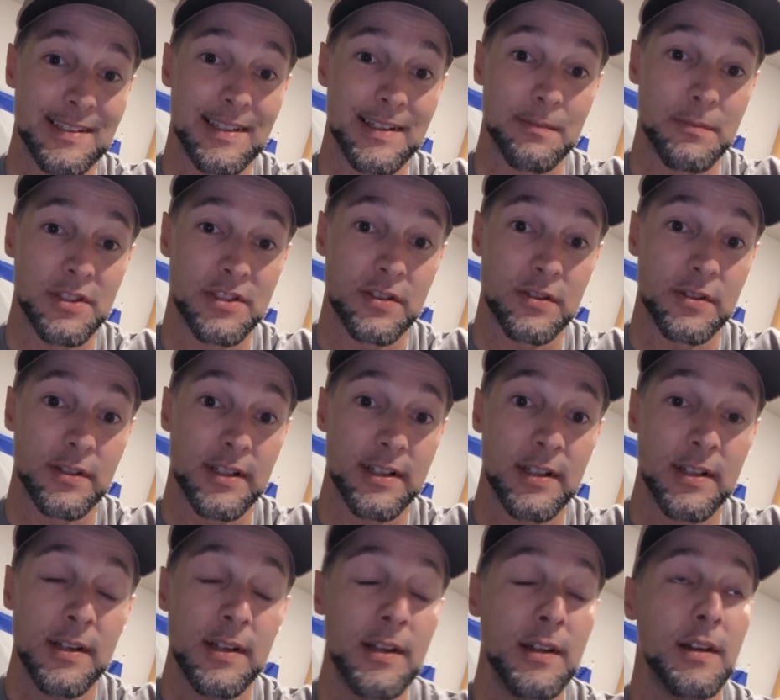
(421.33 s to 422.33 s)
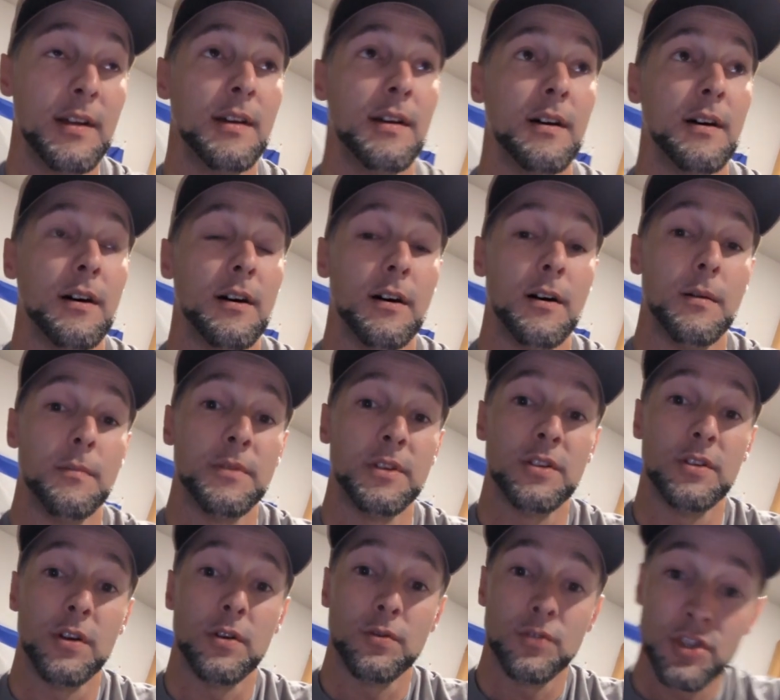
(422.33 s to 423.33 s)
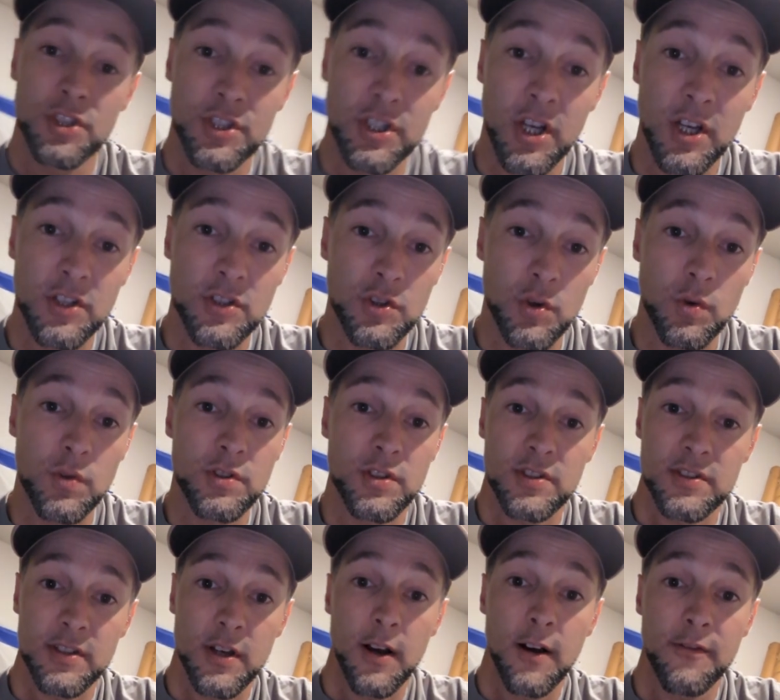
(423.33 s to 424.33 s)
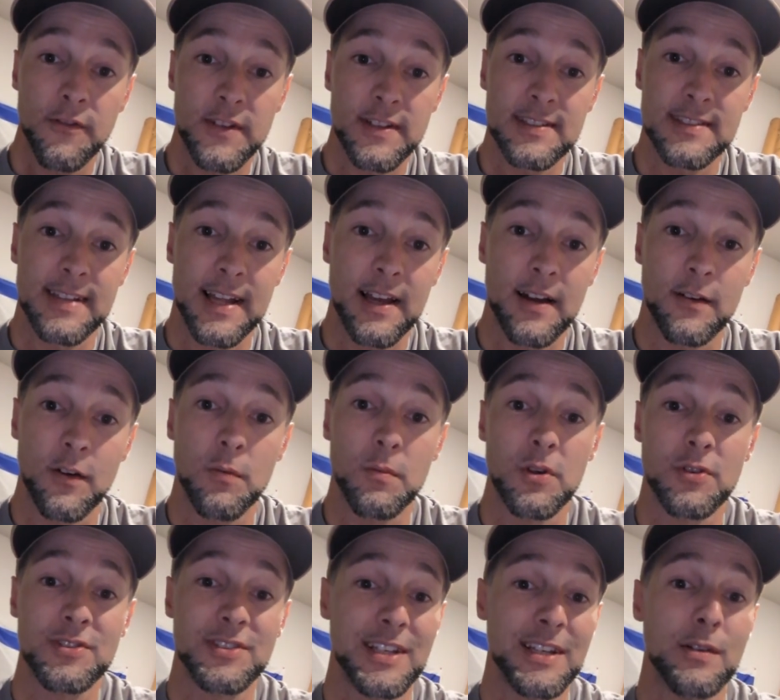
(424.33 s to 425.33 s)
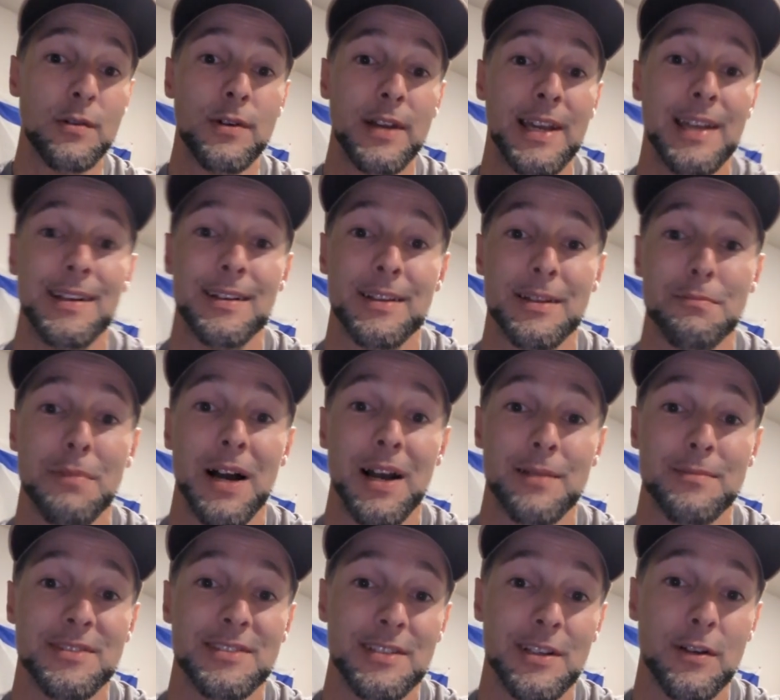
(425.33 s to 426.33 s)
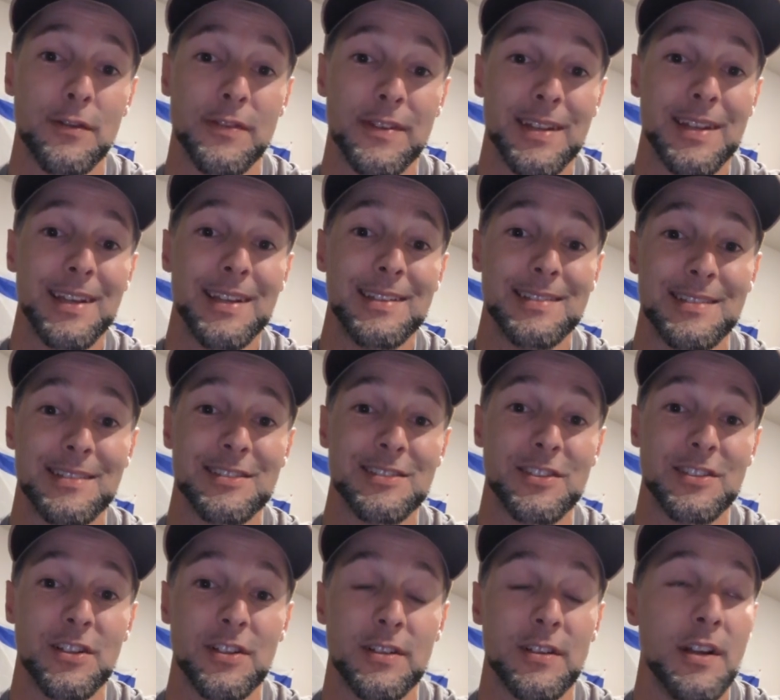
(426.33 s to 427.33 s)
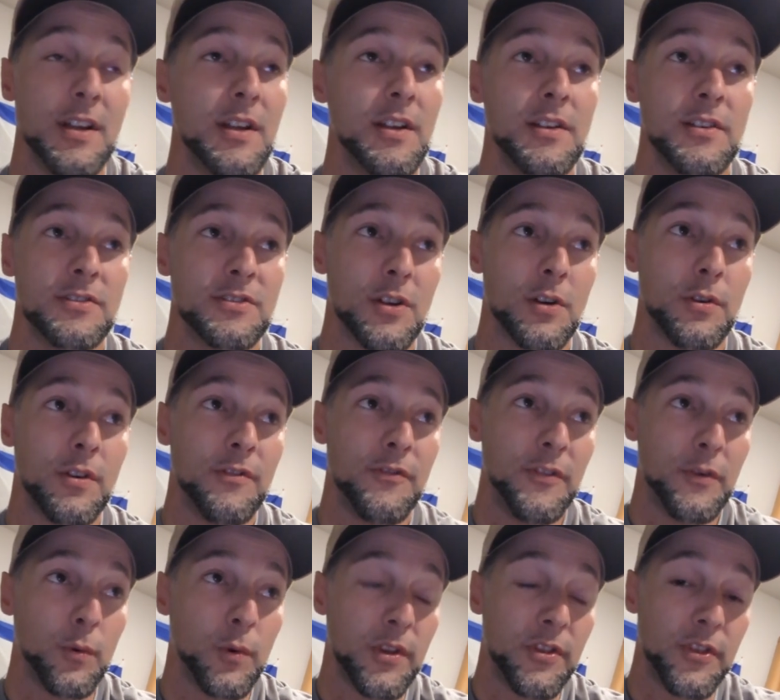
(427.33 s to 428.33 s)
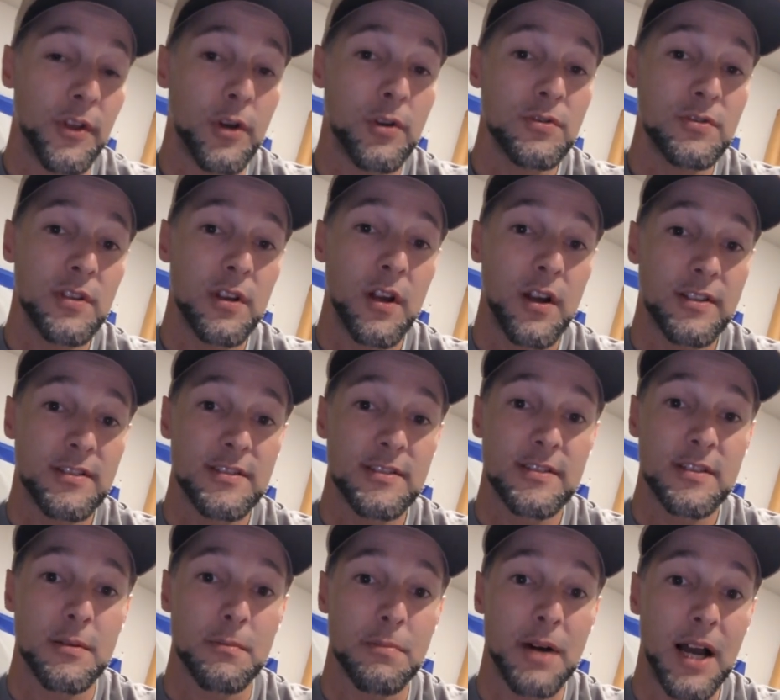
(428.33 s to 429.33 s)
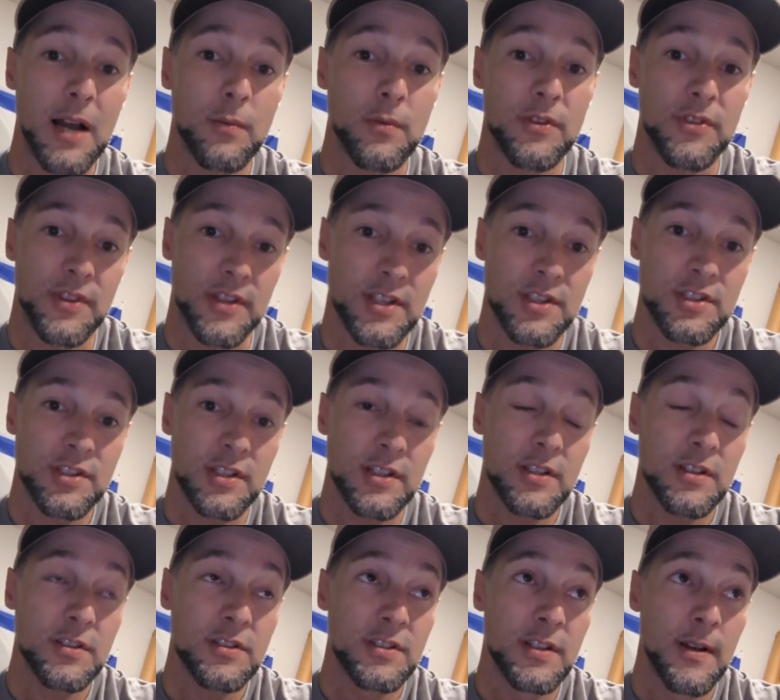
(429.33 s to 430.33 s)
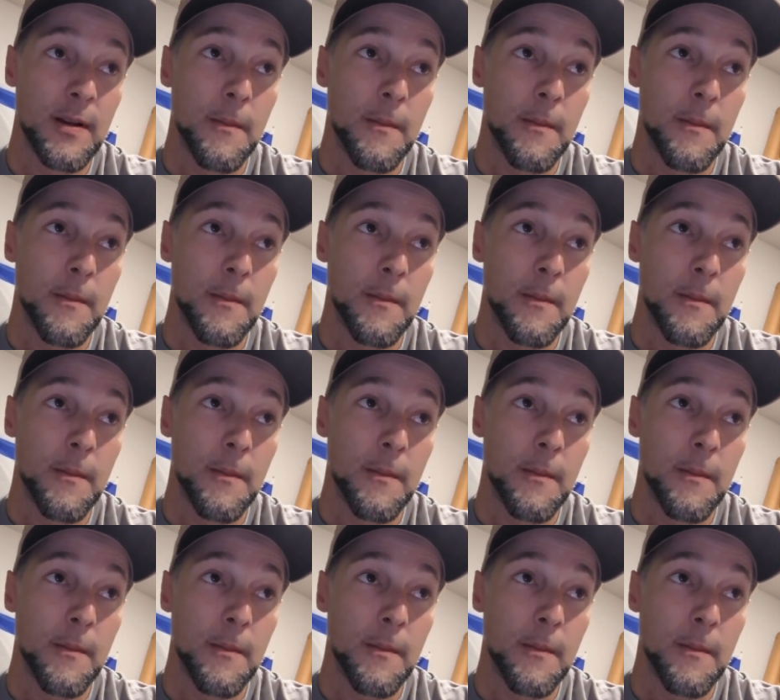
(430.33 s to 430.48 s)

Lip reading: at Missouri. Shut Georgia's offense down almost single-handedly by himself. The kid is a stud. So with those losses combined with this year's,